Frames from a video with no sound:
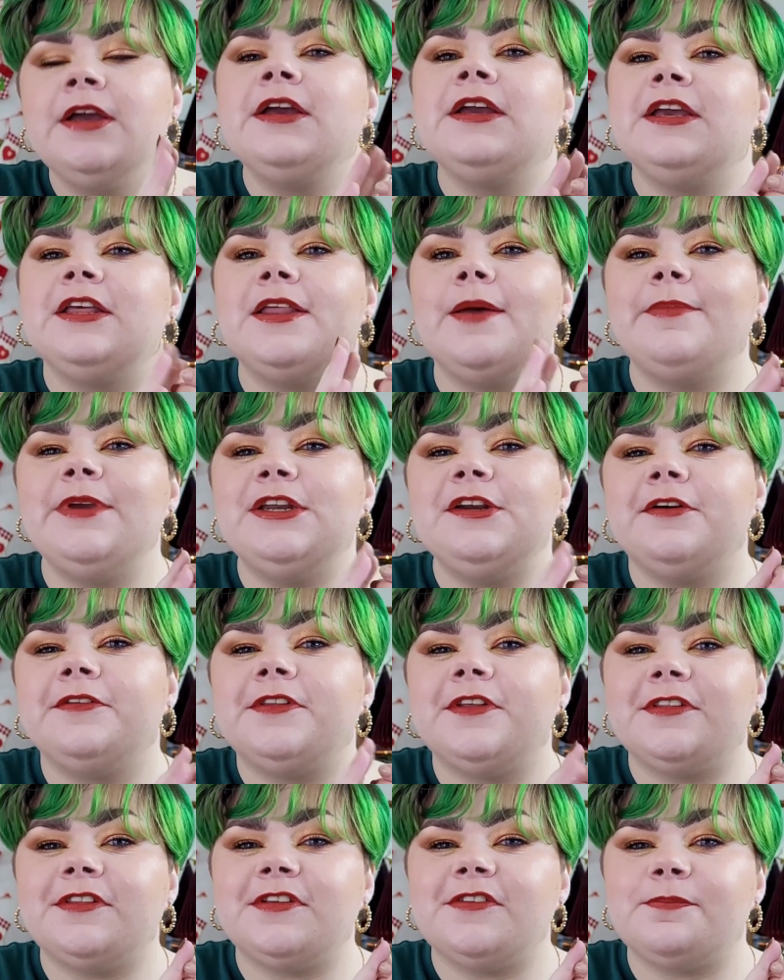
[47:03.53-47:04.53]
He let me know
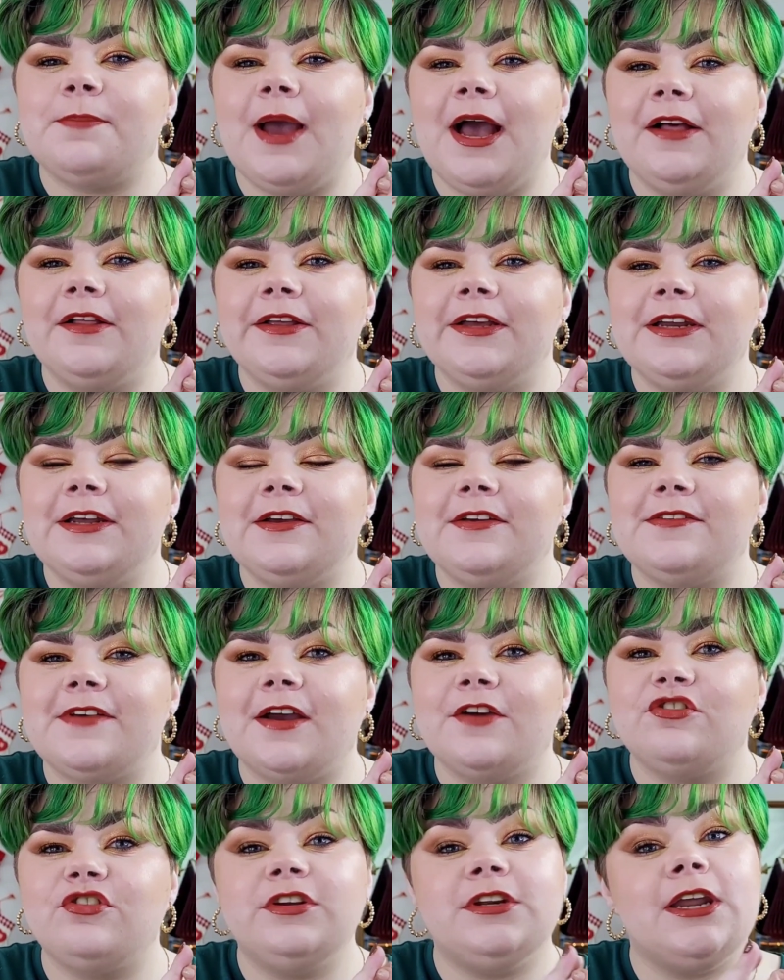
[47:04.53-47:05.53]
that this palette is
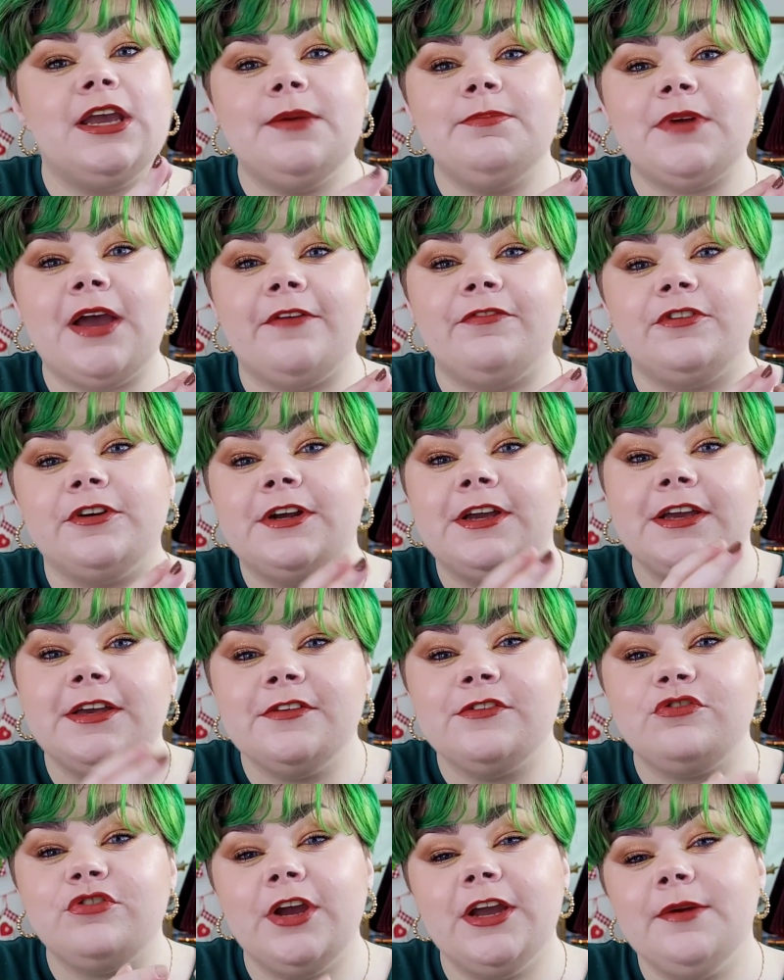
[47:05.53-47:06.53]
actually named after
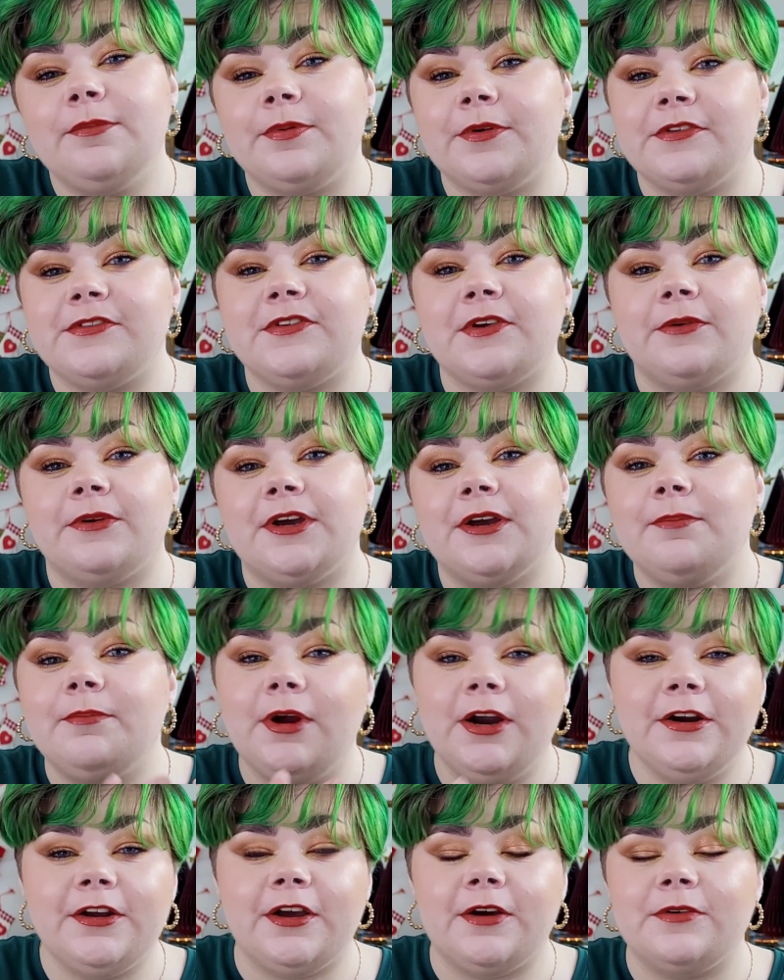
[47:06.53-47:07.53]
his drag persona,
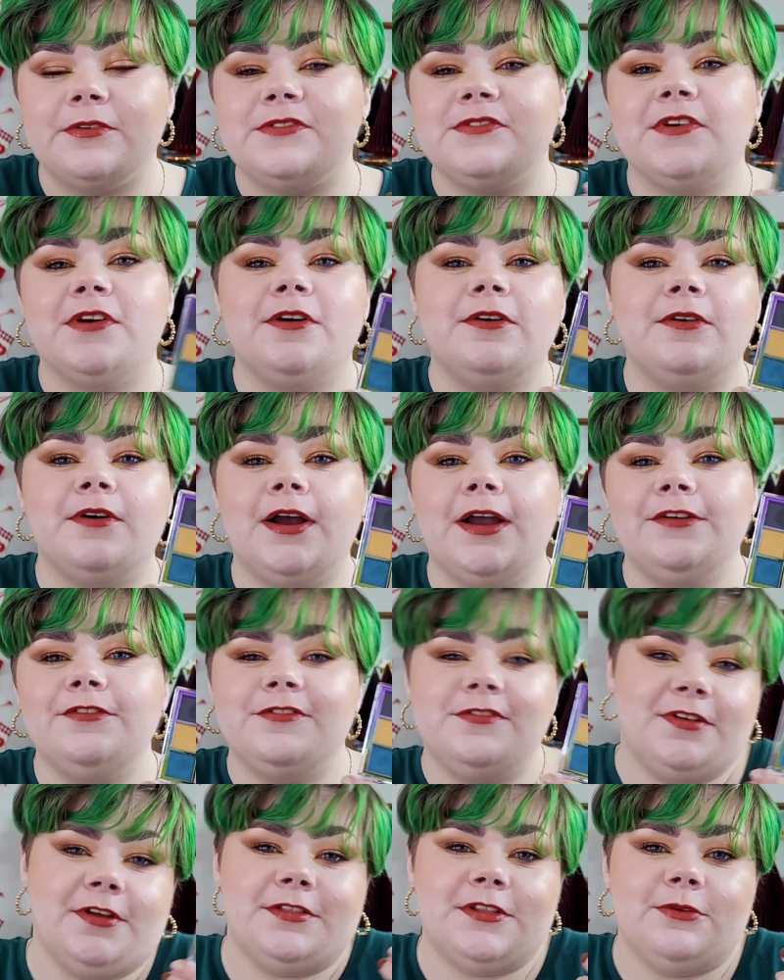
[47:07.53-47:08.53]
Margeaux. So I
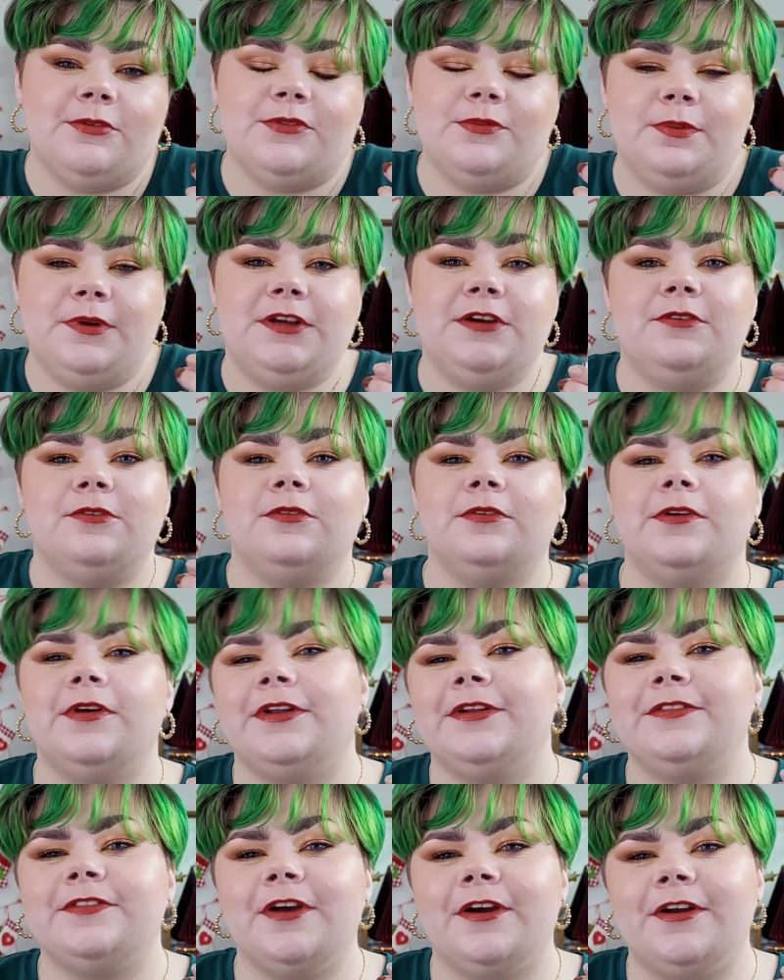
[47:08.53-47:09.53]
just thought that was pretty cool. I
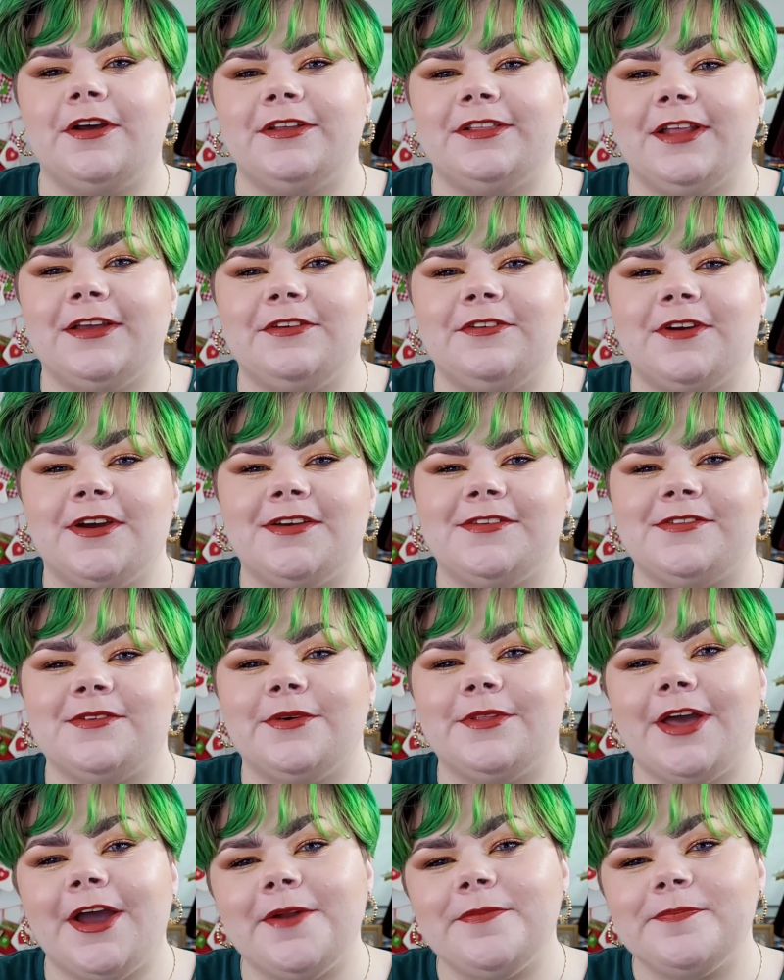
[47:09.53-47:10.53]
thought I'd let you guys know
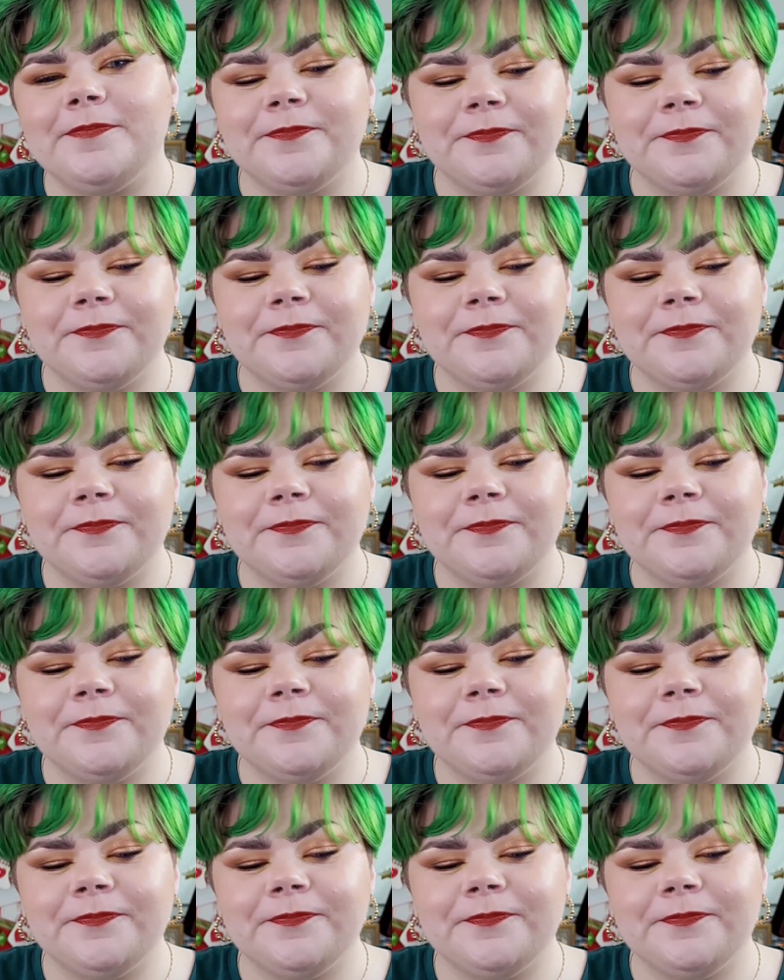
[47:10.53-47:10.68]
that.